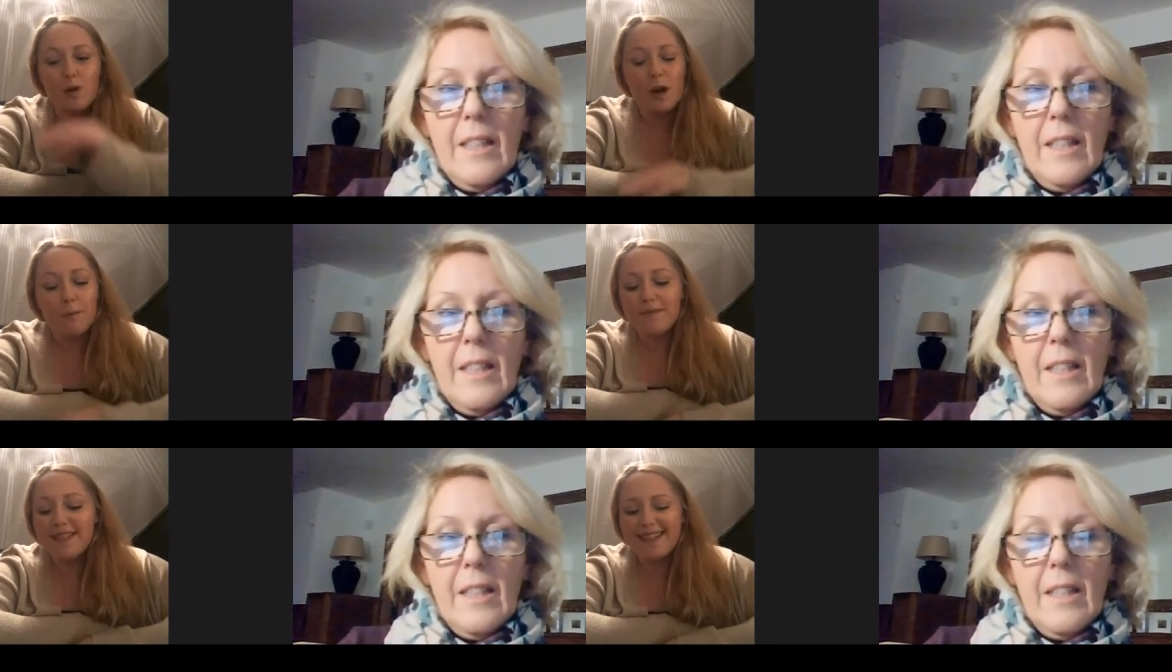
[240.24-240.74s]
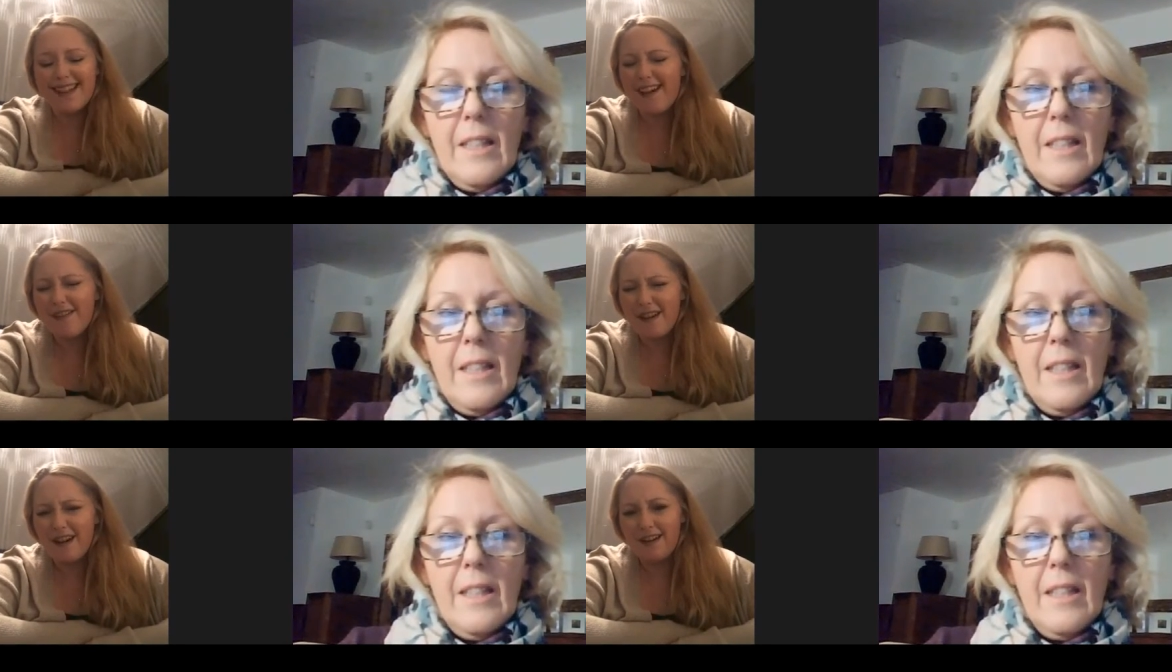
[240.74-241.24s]
Speaker 1: come
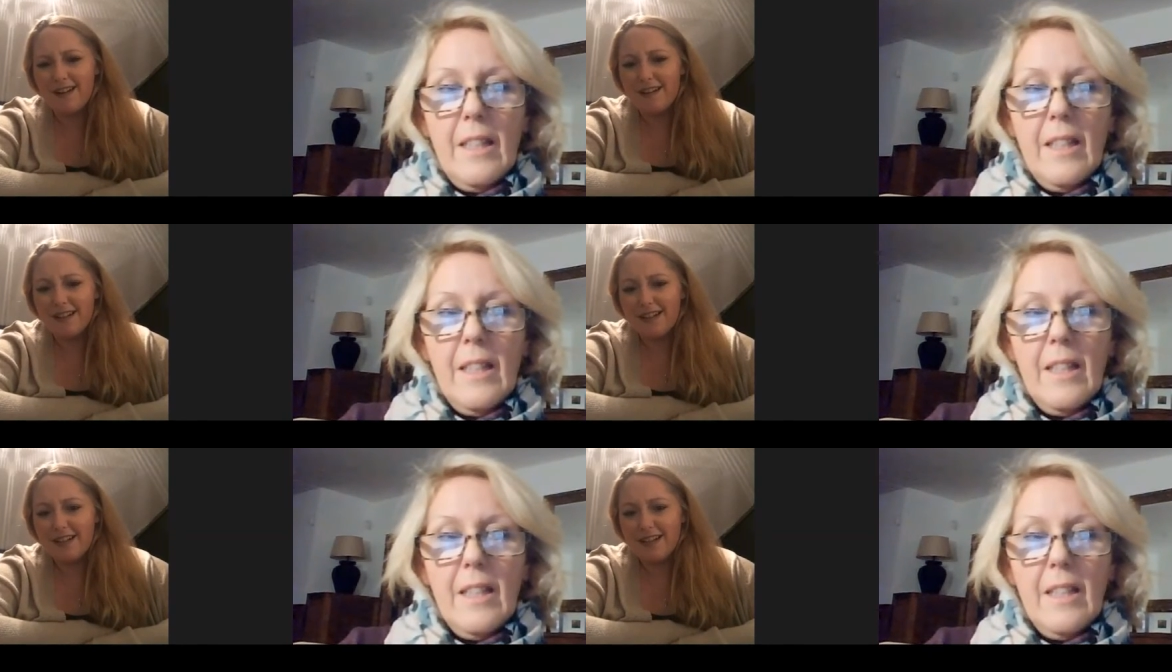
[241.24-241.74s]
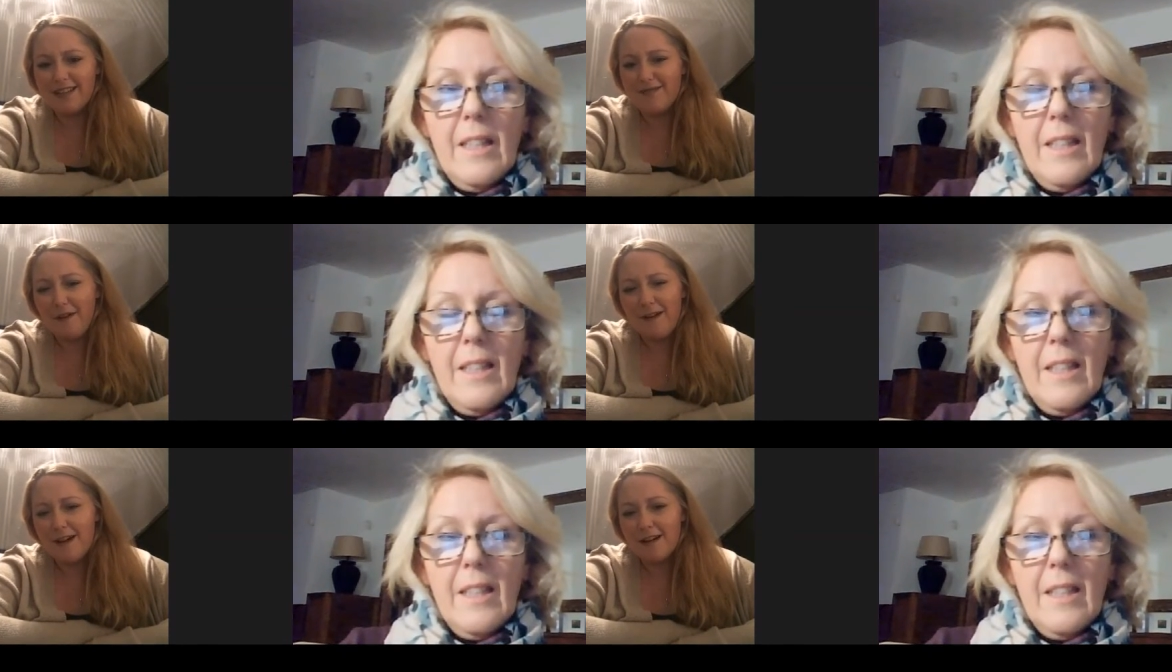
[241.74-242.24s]
together. It's very
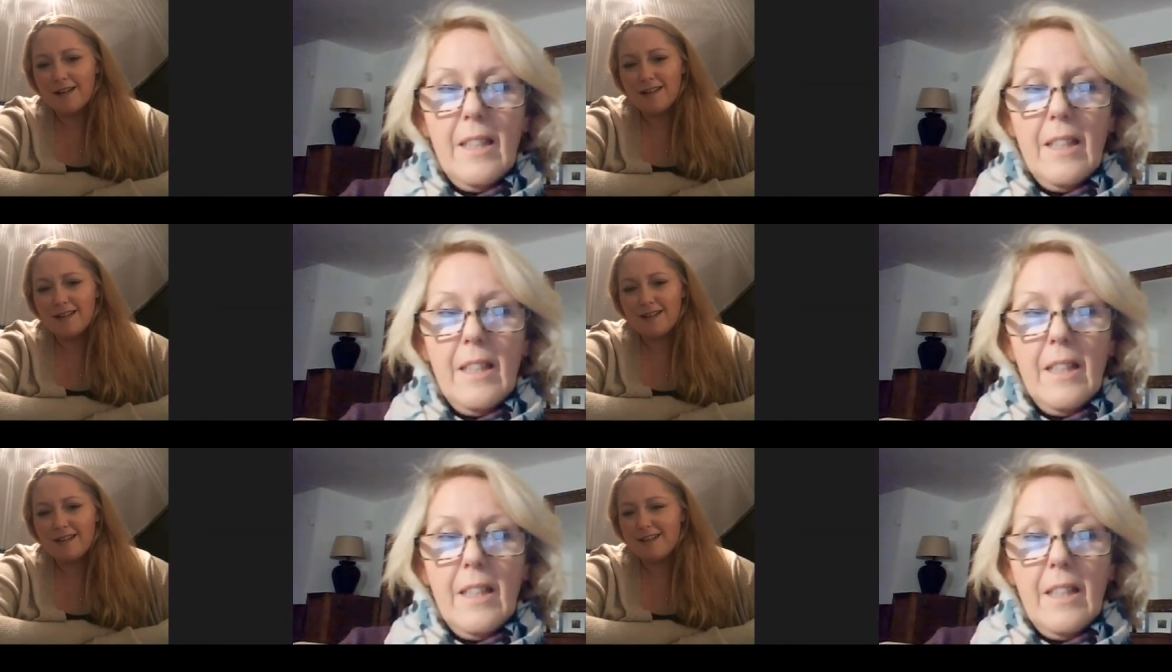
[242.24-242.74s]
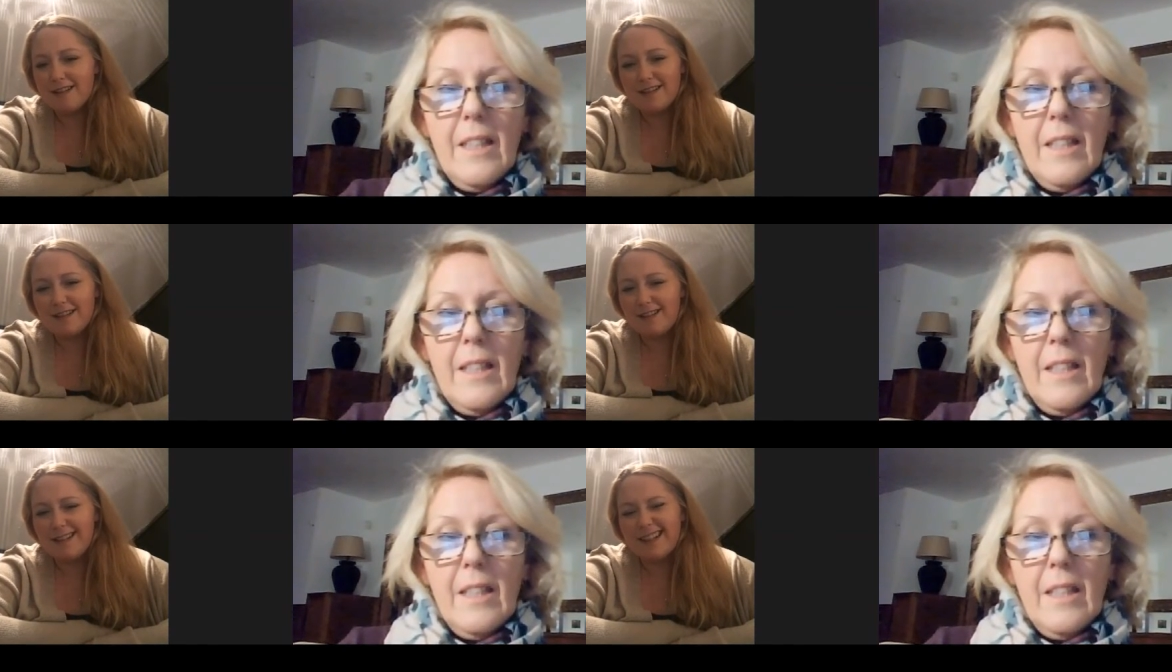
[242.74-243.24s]
hard to,
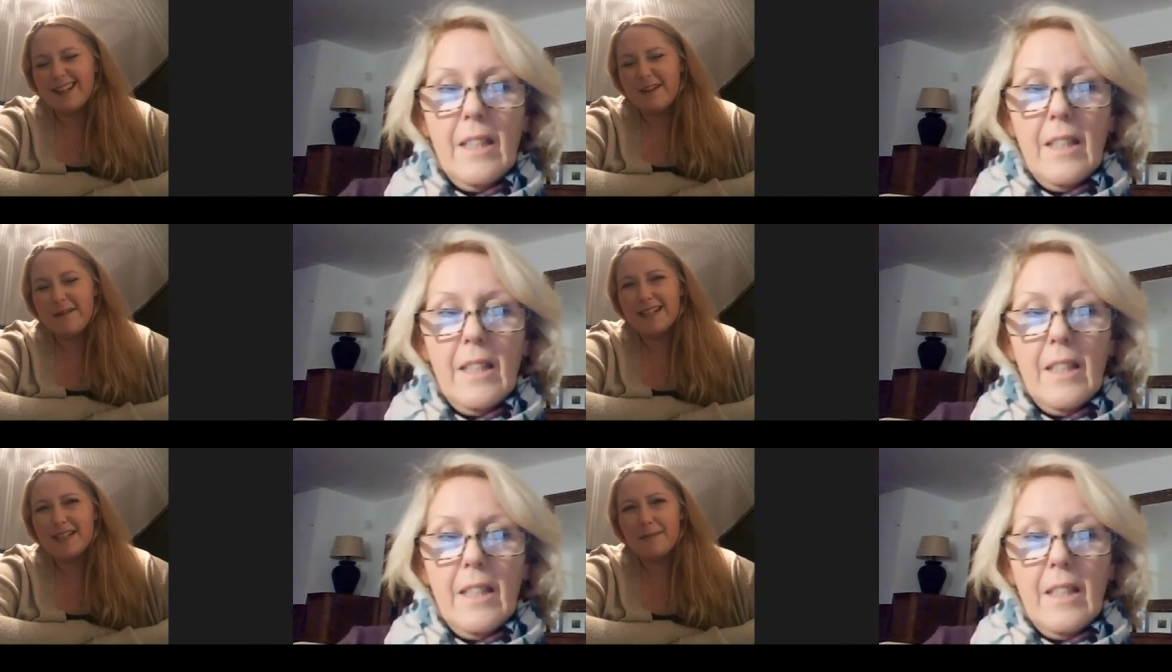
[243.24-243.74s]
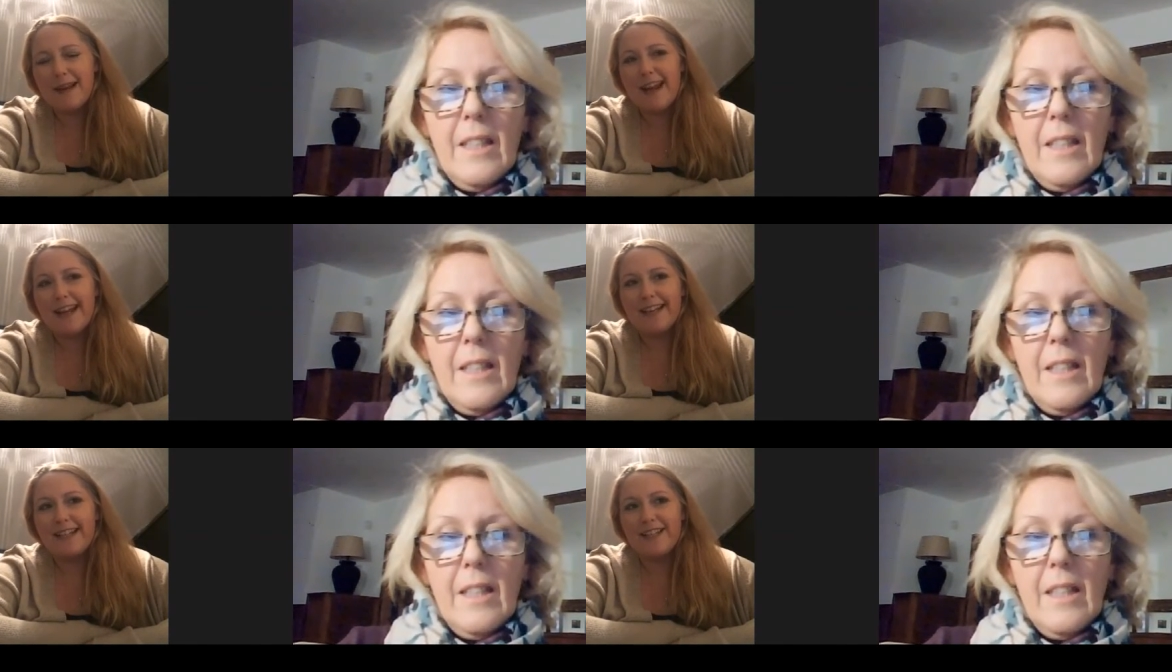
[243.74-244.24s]
you know,
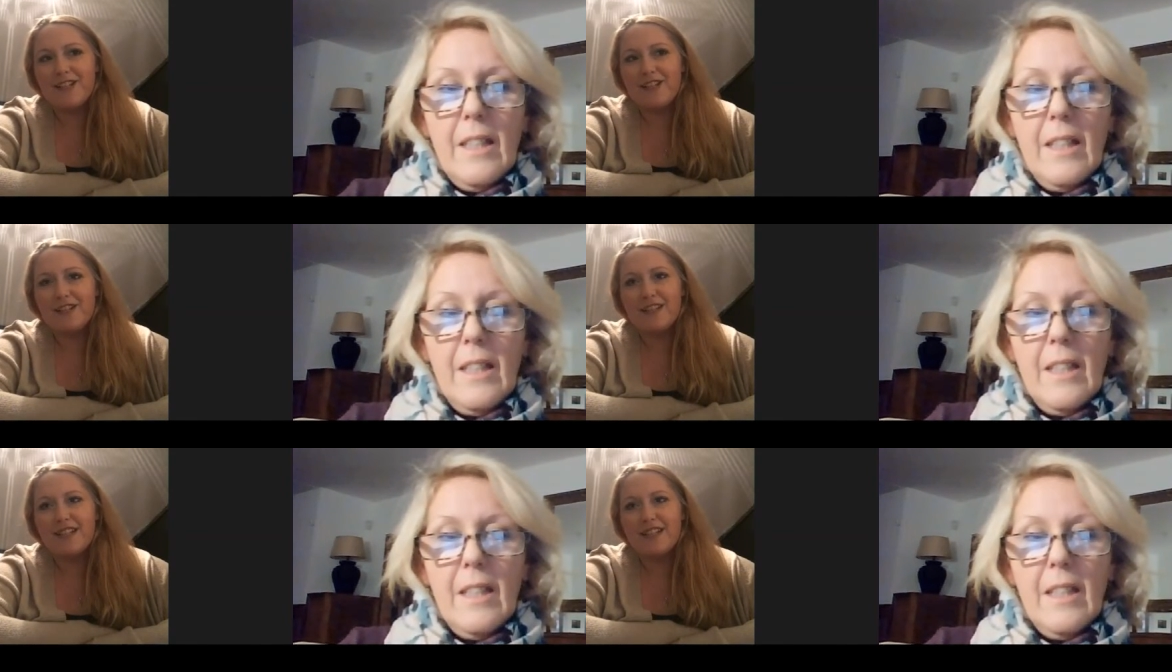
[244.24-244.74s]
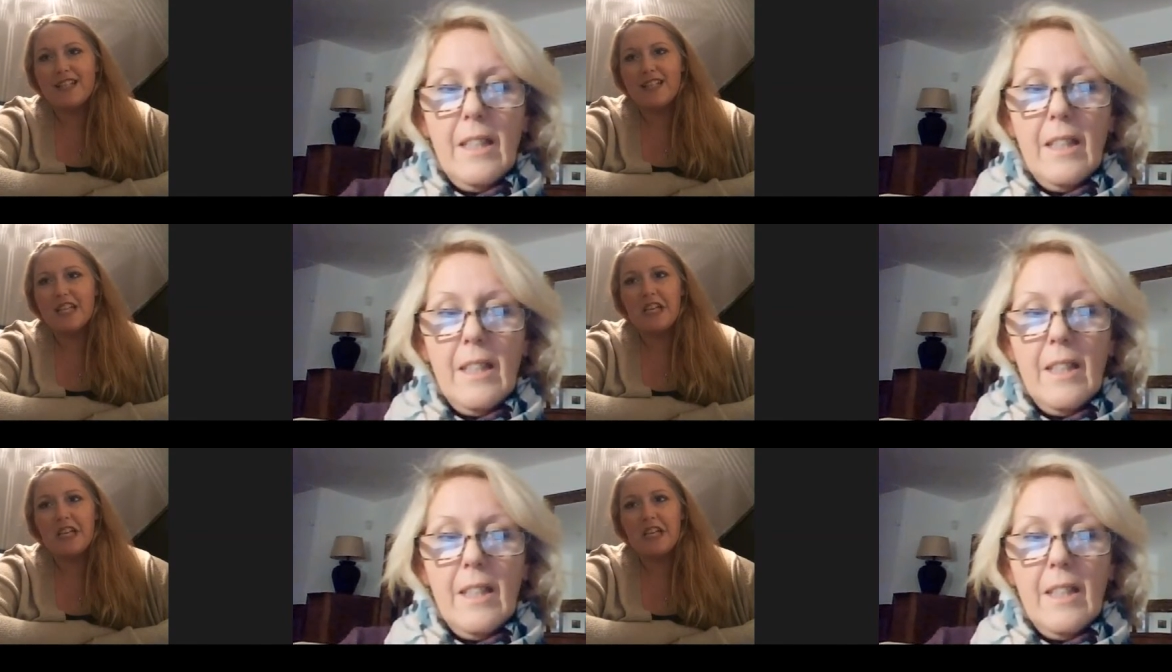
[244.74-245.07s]
explain. It's just,